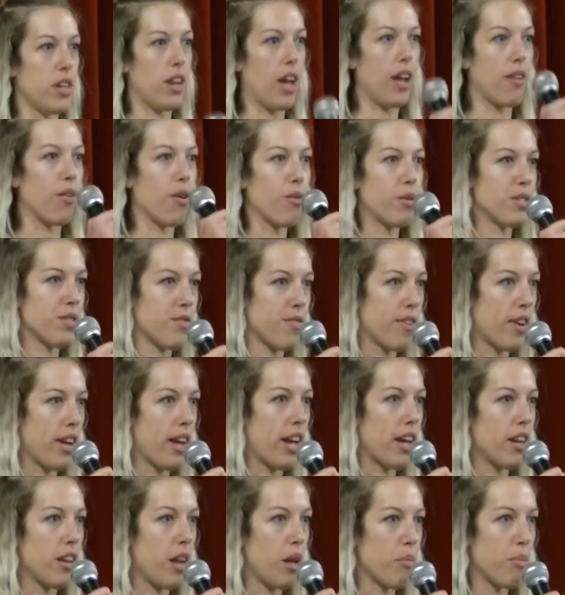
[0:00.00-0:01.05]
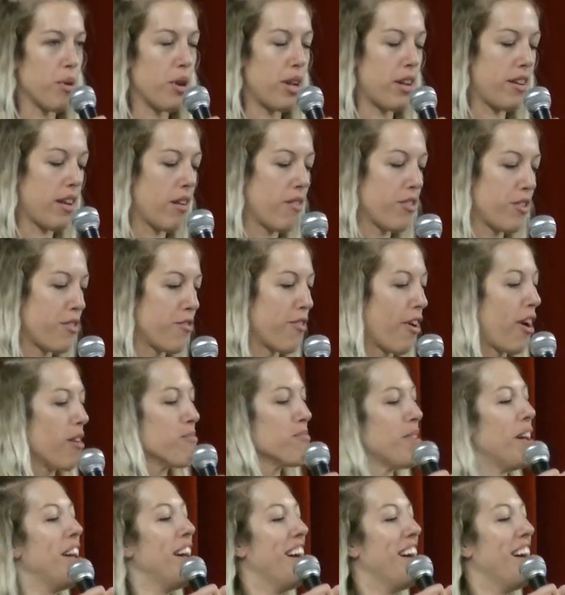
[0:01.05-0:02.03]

I always forget and I put it down too far.